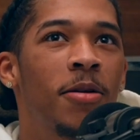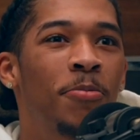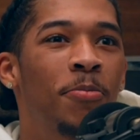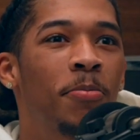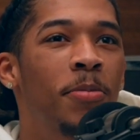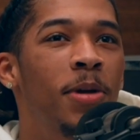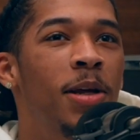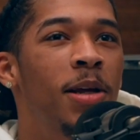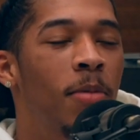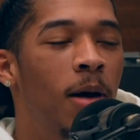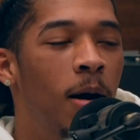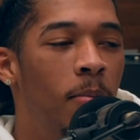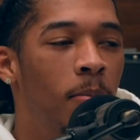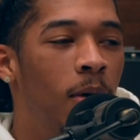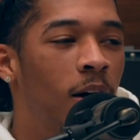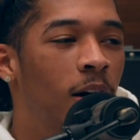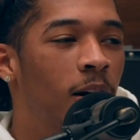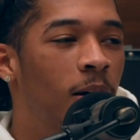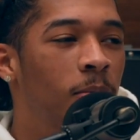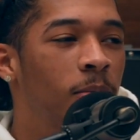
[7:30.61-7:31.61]
me and my
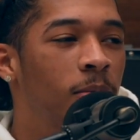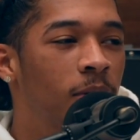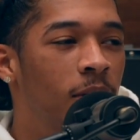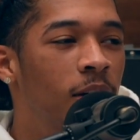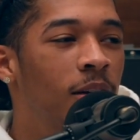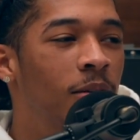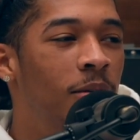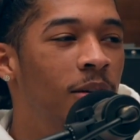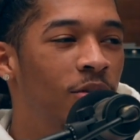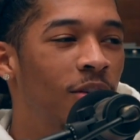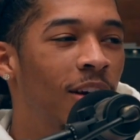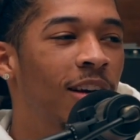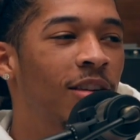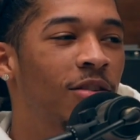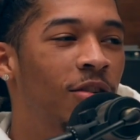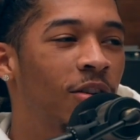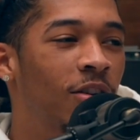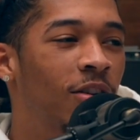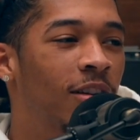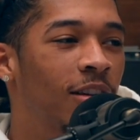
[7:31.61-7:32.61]
mom, we trash
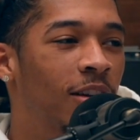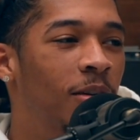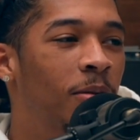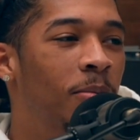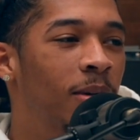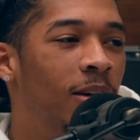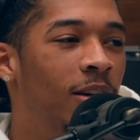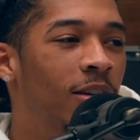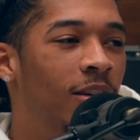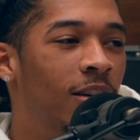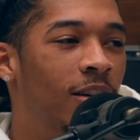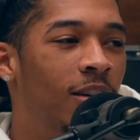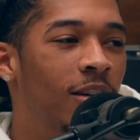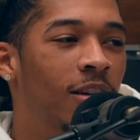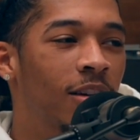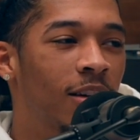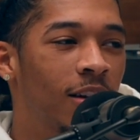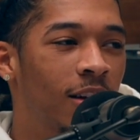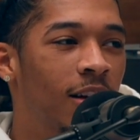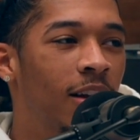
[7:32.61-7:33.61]
talk a little bit each other,
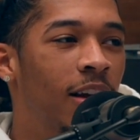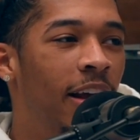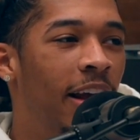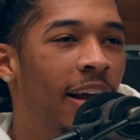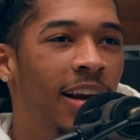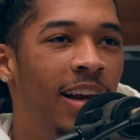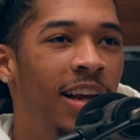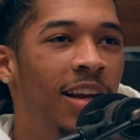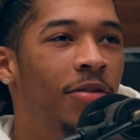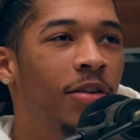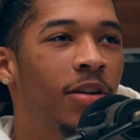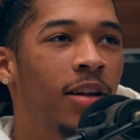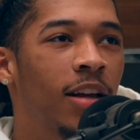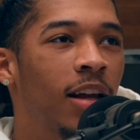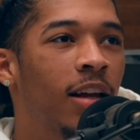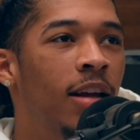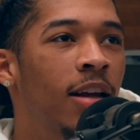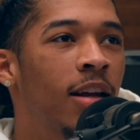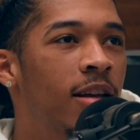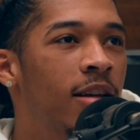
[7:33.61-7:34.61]
and even
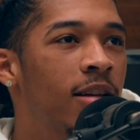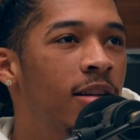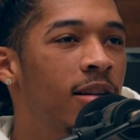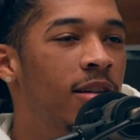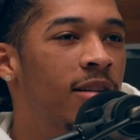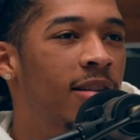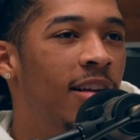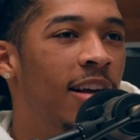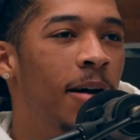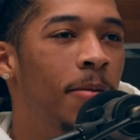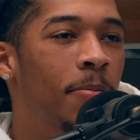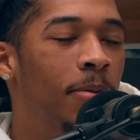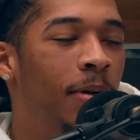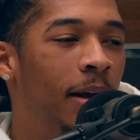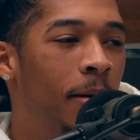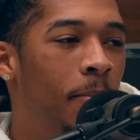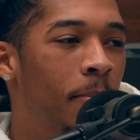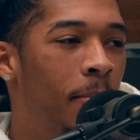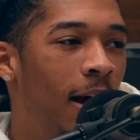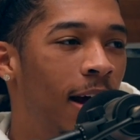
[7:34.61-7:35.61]
like, say I'm
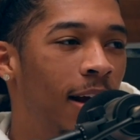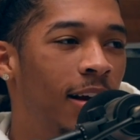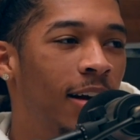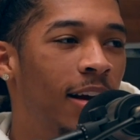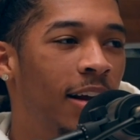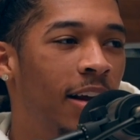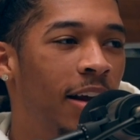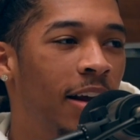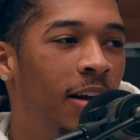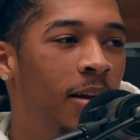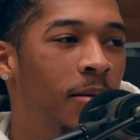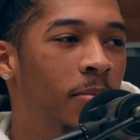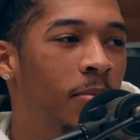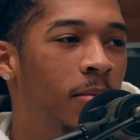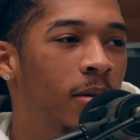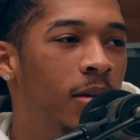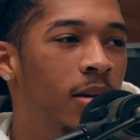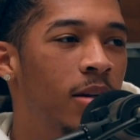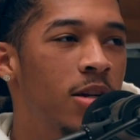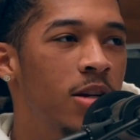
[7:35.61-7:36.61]
playing bad in the game,
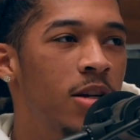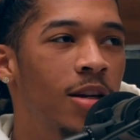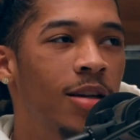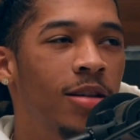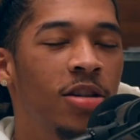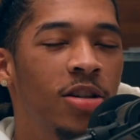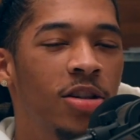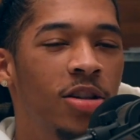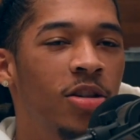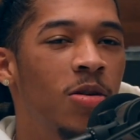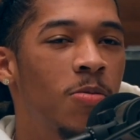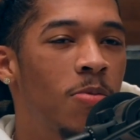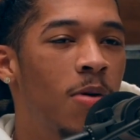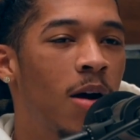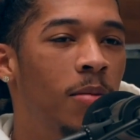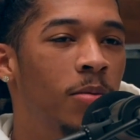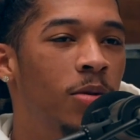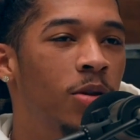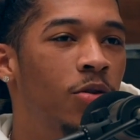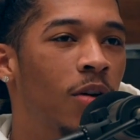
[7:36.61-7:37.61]
she'll
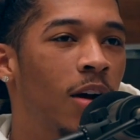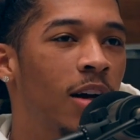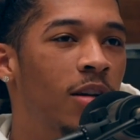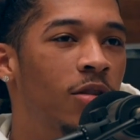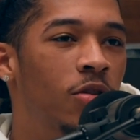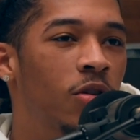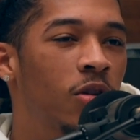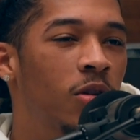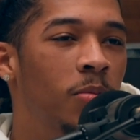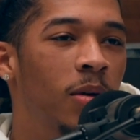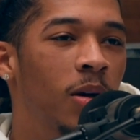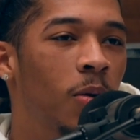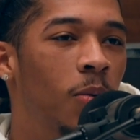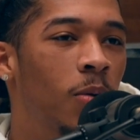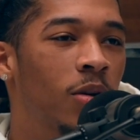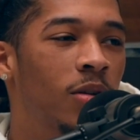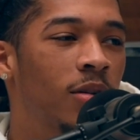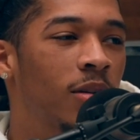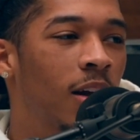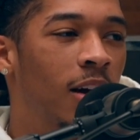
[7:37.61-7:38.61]
probably trash talk me the
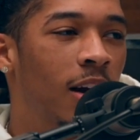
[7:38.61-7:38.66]
worst out